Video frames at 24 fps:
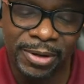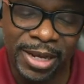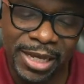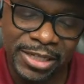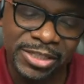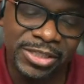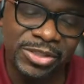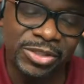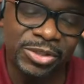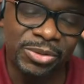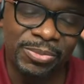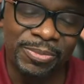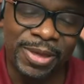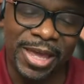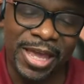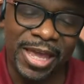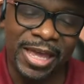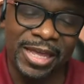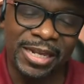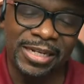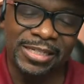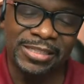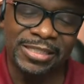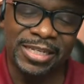Bless you,
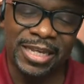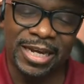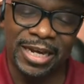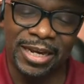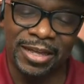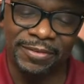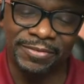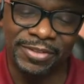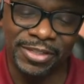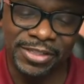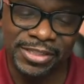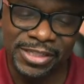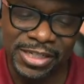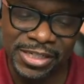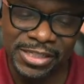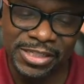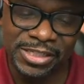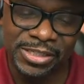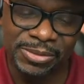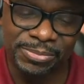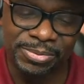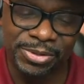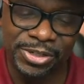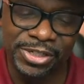man. He said, Love your
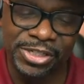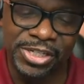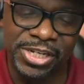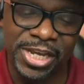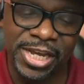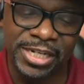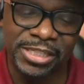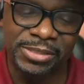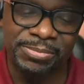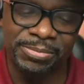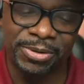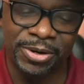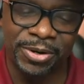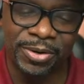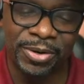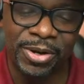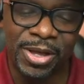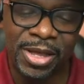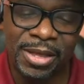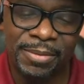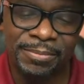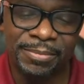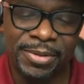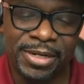teachings. Appreciate you,
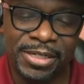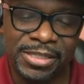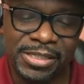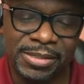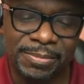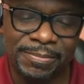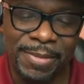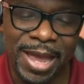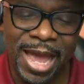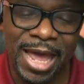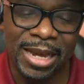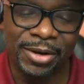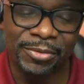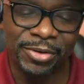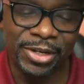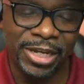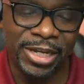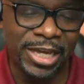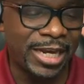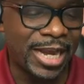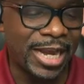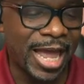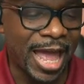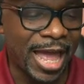bro. Minister
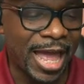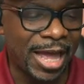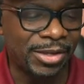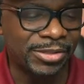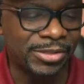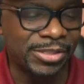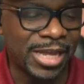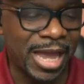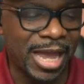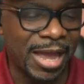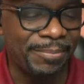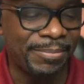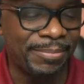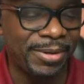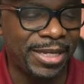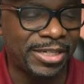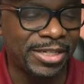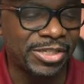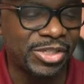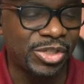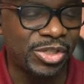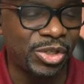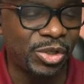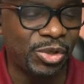Mallory in the house. God
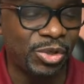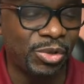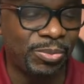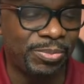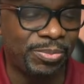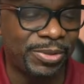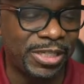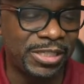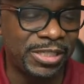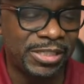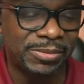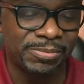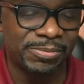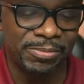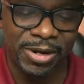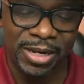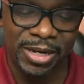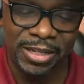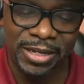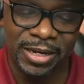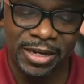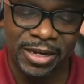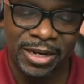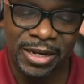bless you. Peace,
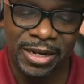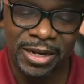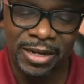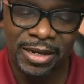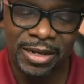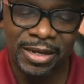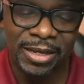brother.